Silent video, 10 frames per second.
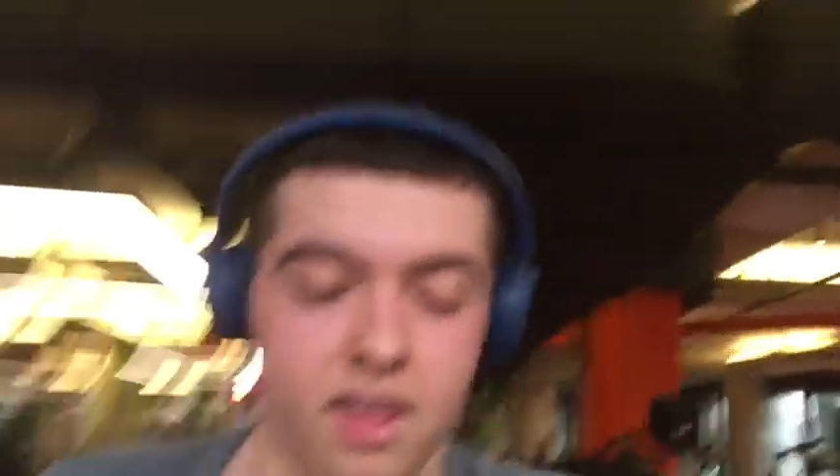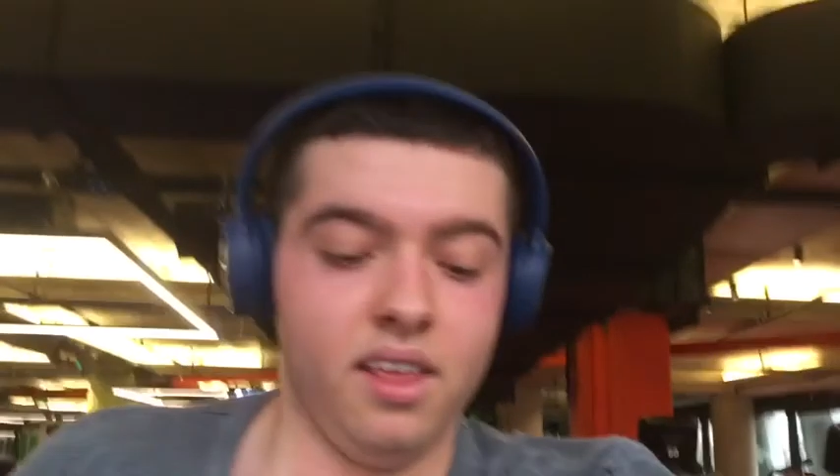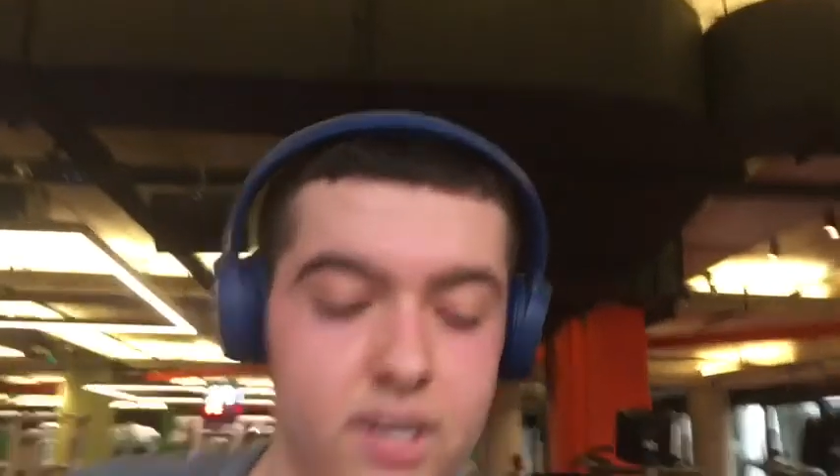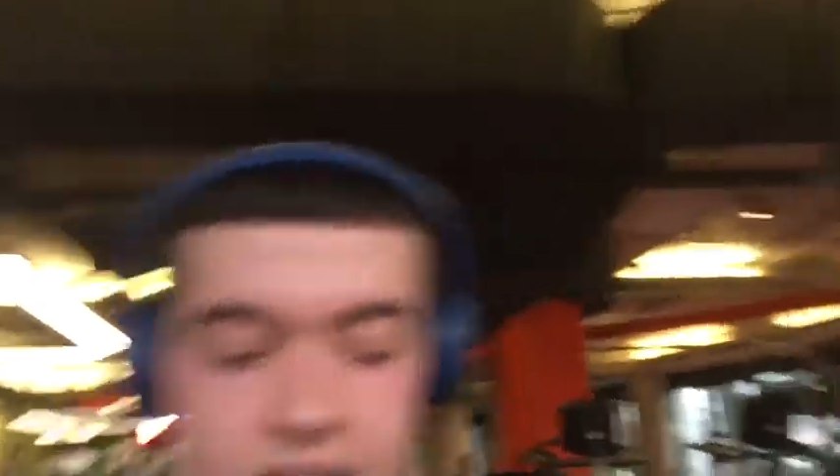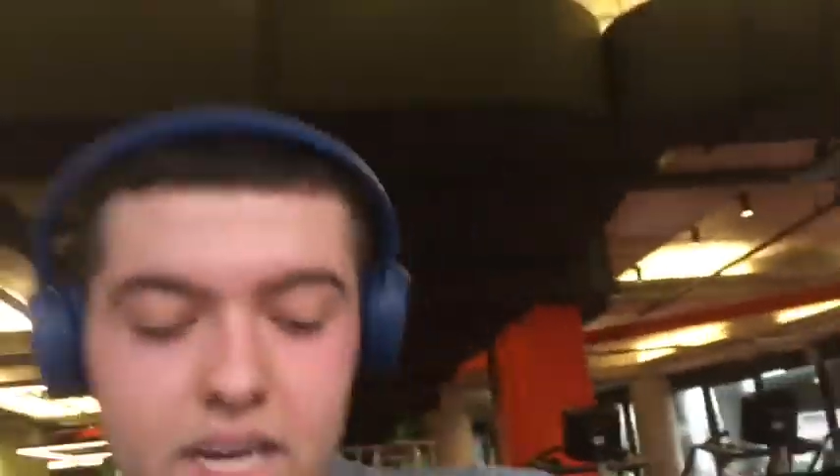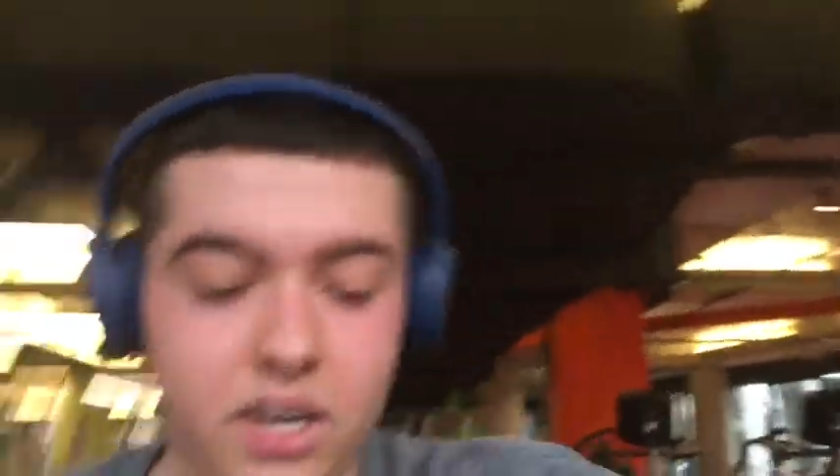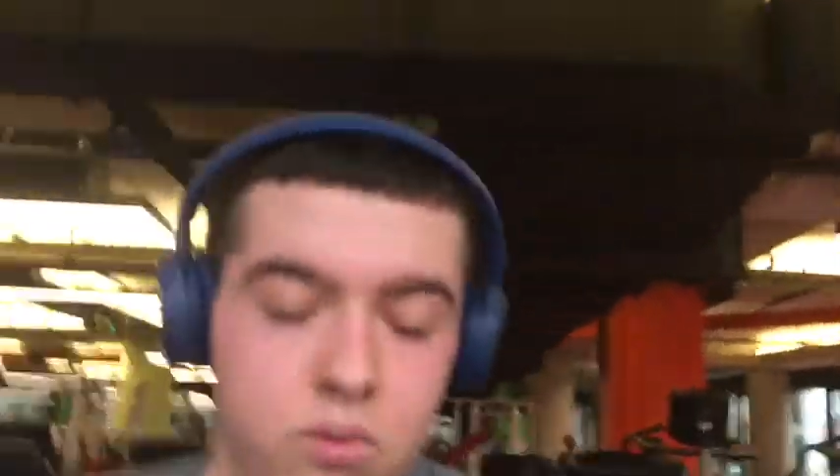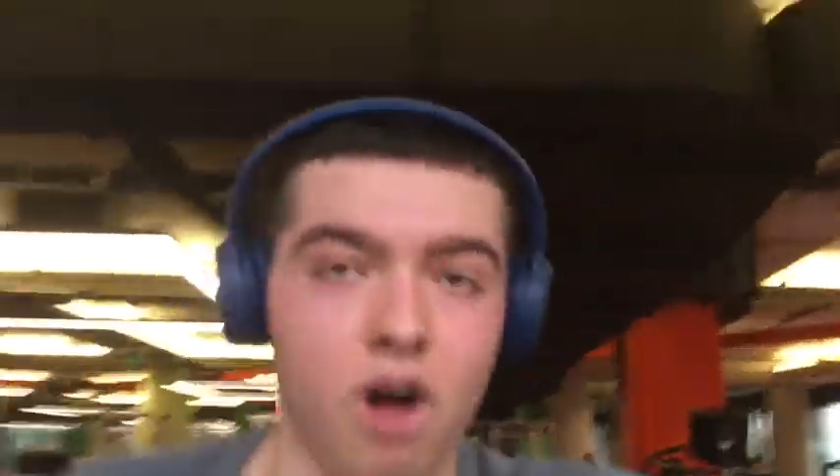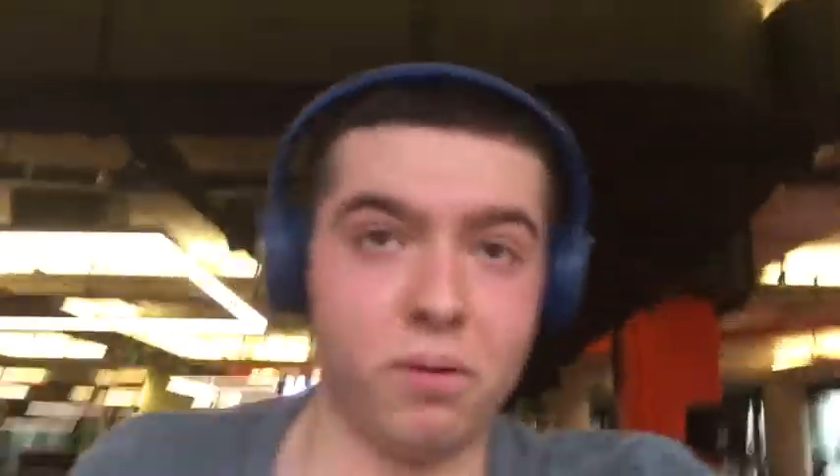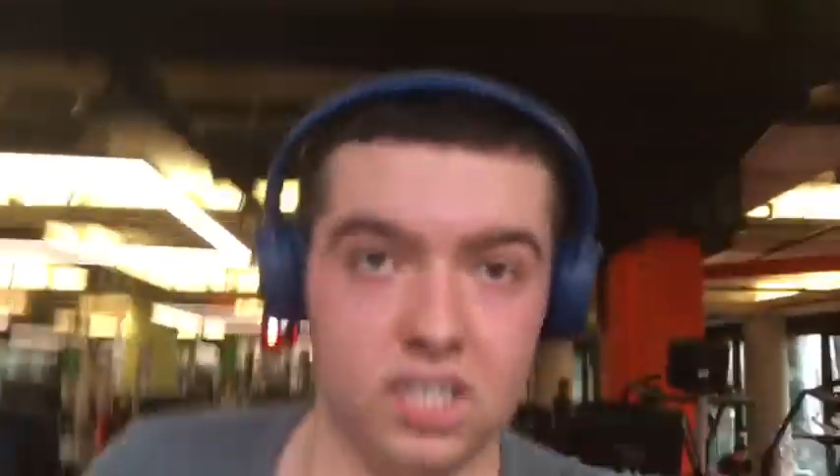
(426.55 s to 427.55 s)
Looks like
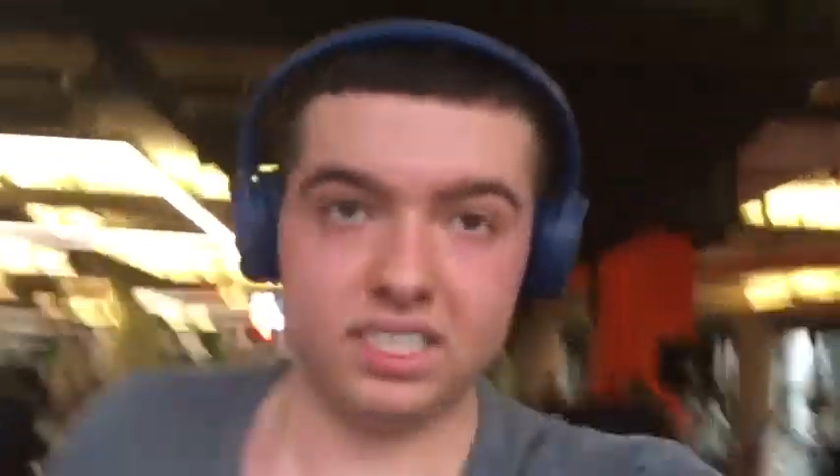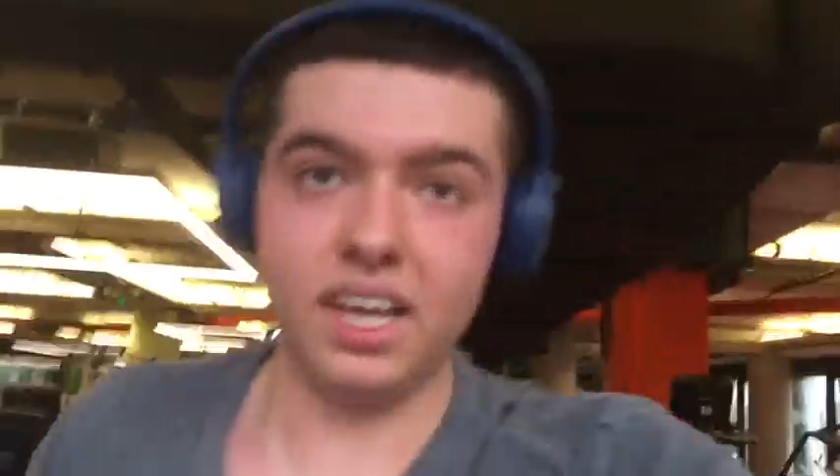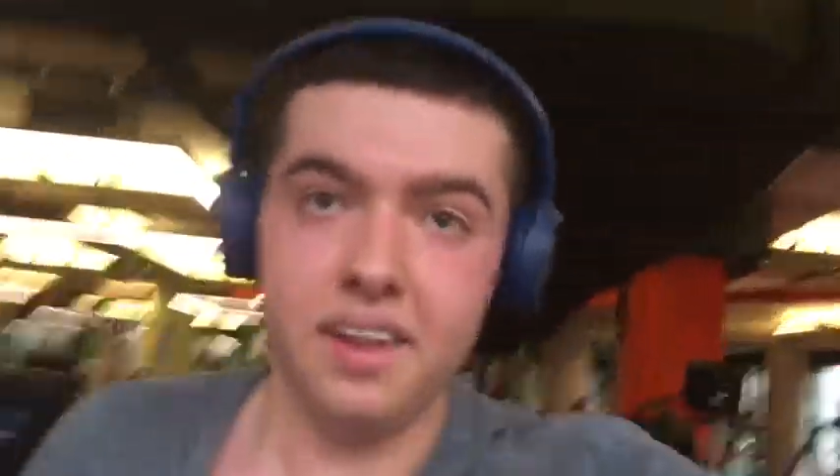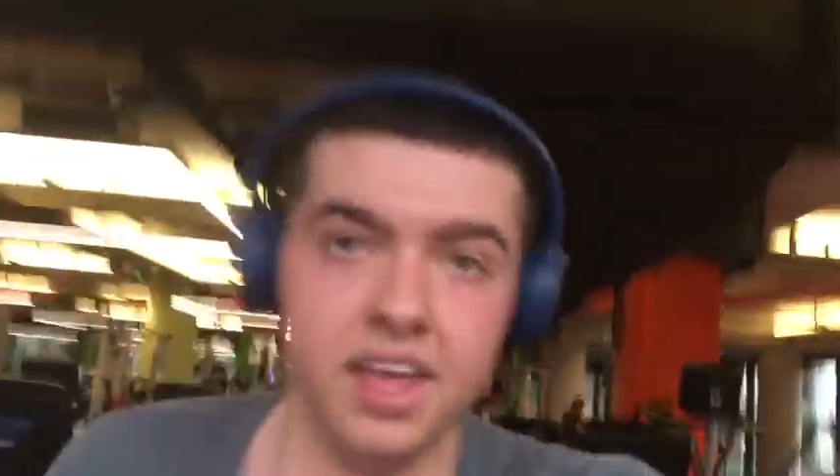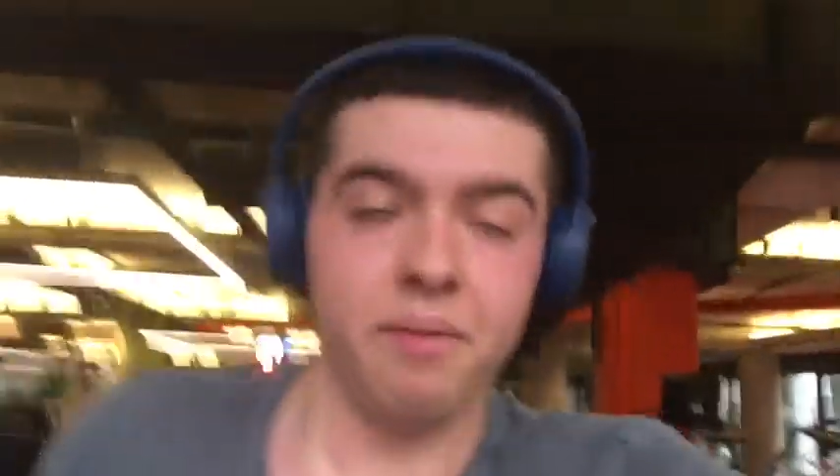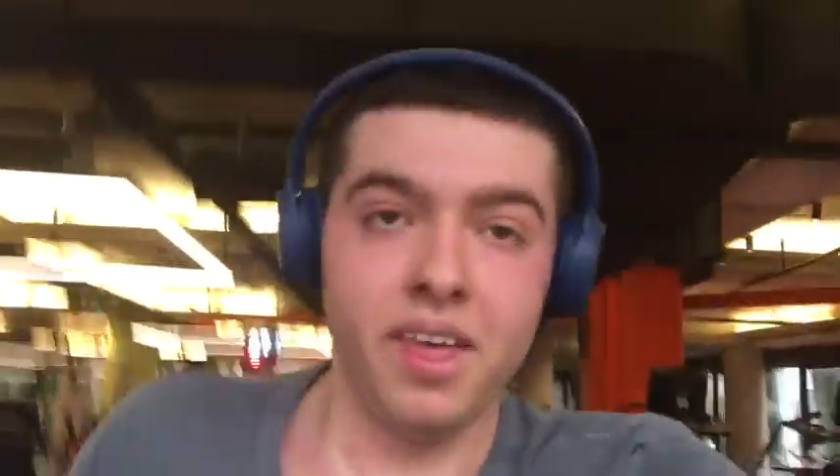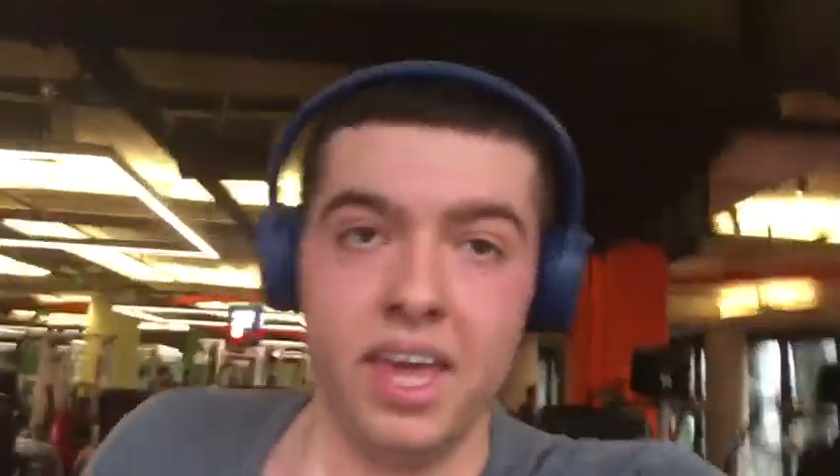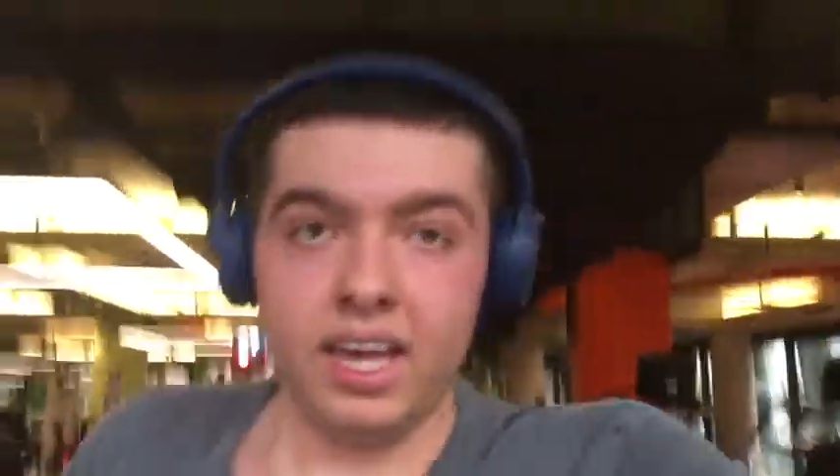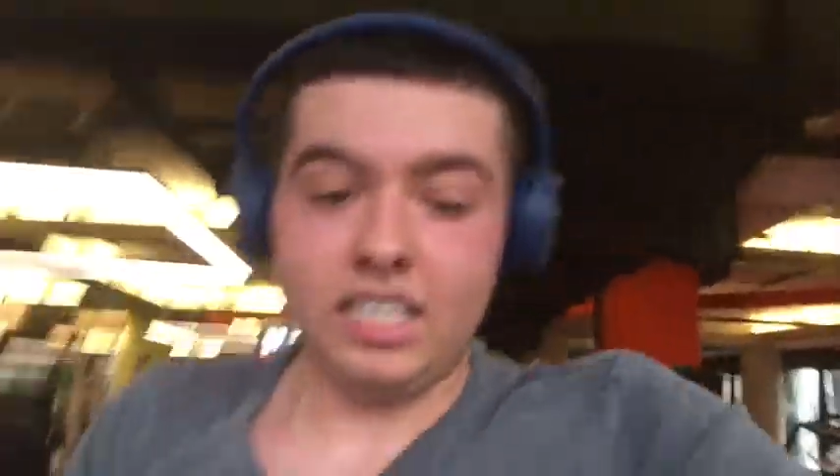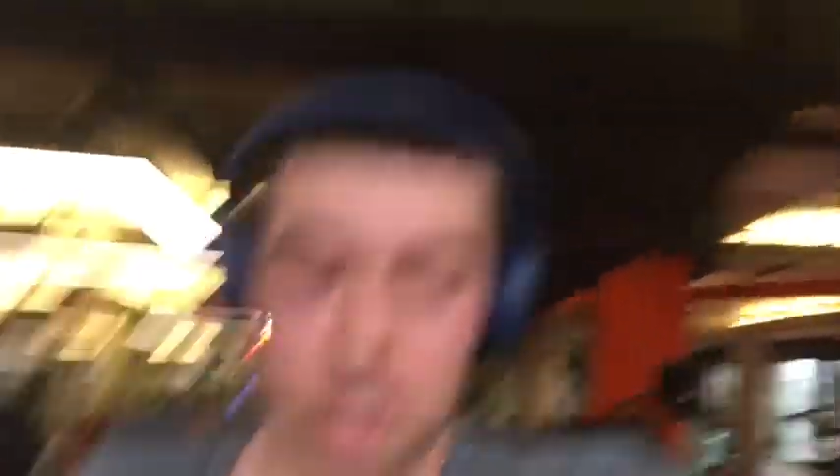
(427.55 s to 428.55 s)
Robertson is